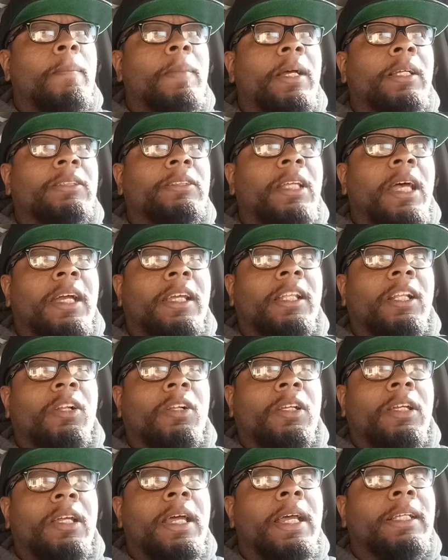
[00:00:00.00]

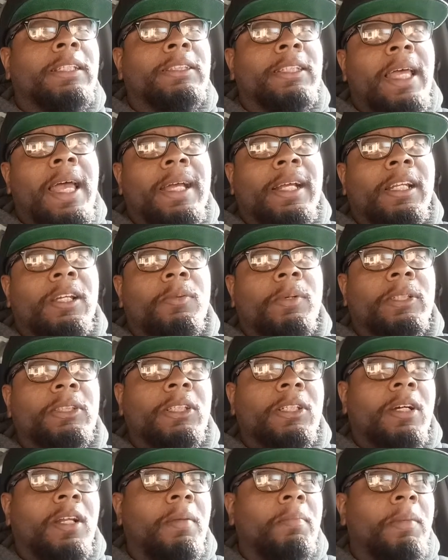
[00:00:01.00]
exactly what
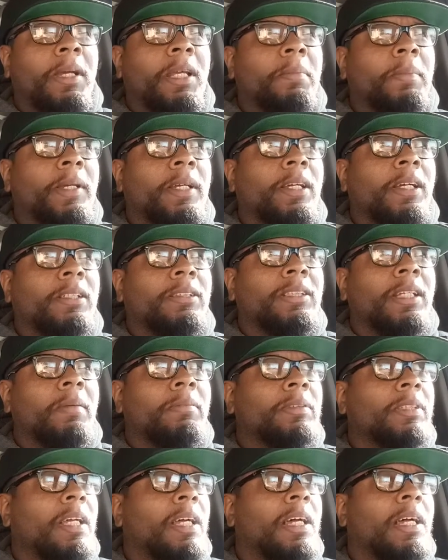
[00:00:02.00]
you're gonna make, because
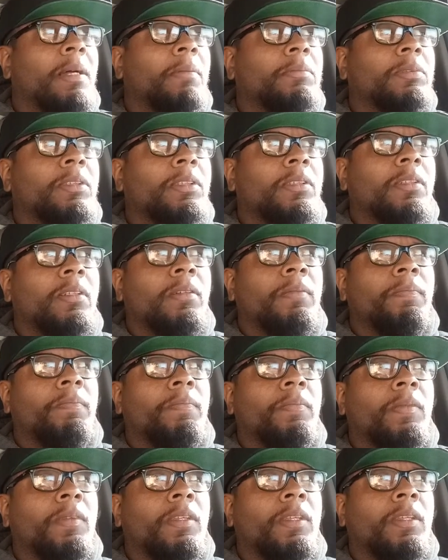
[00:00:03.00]
sometimes
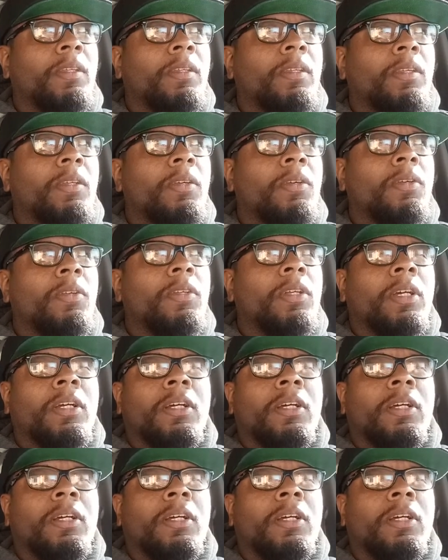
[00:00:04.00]
the